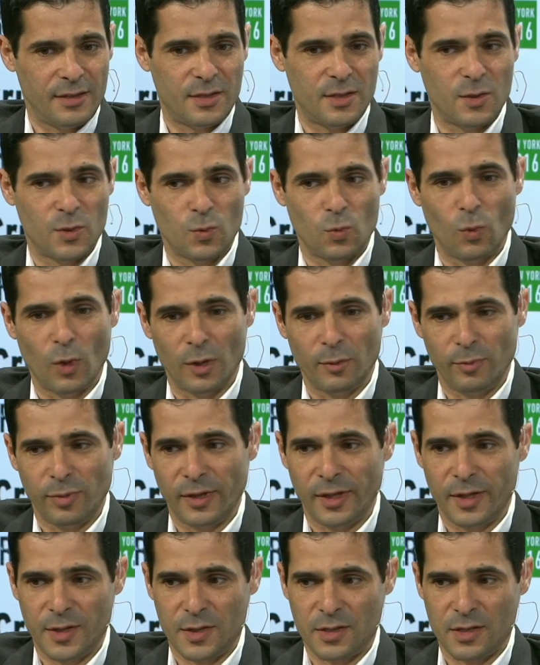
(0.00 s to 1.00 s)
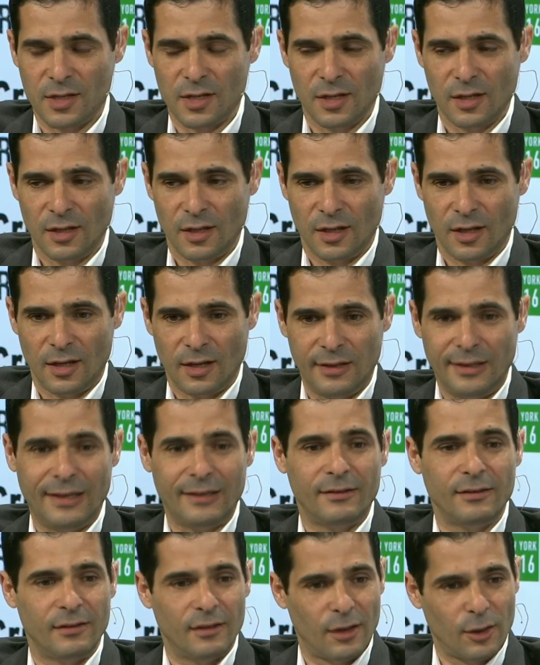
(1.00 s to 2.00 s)
is one place, uh,
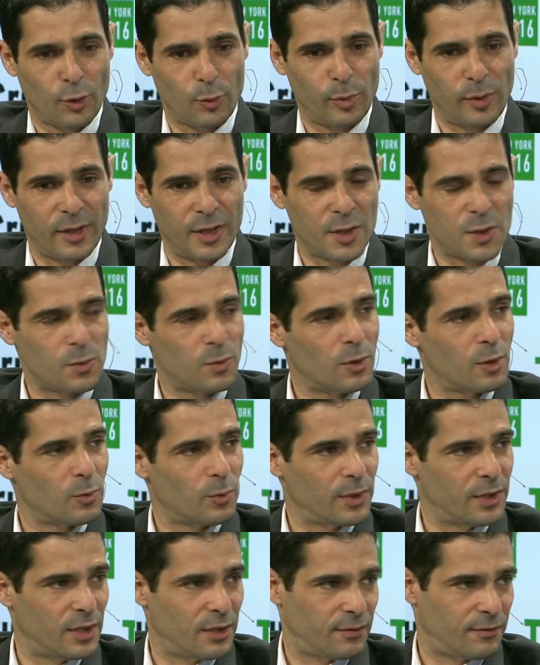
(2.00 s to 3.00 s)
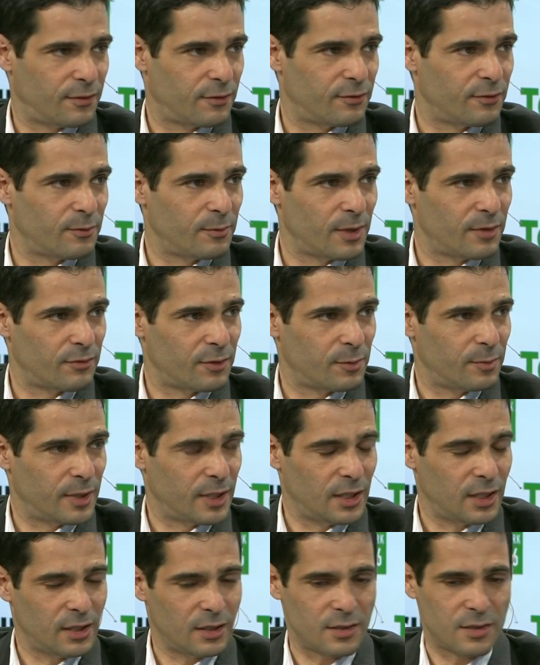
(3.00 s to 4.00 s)
yet another place where we differ from
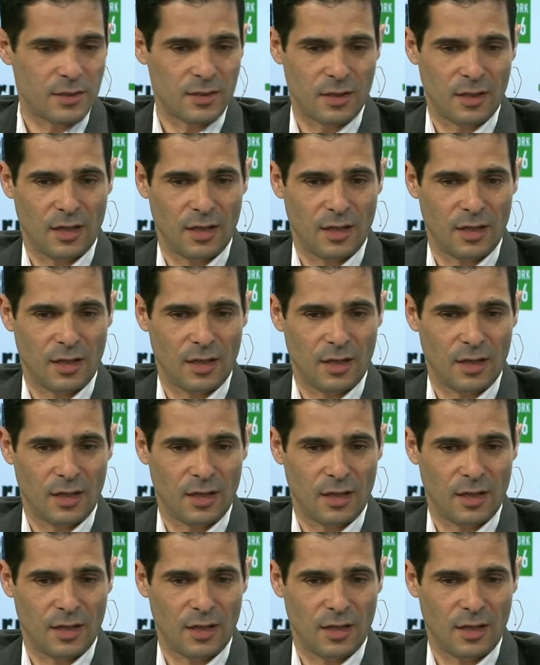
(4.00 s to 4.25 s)
everybody else.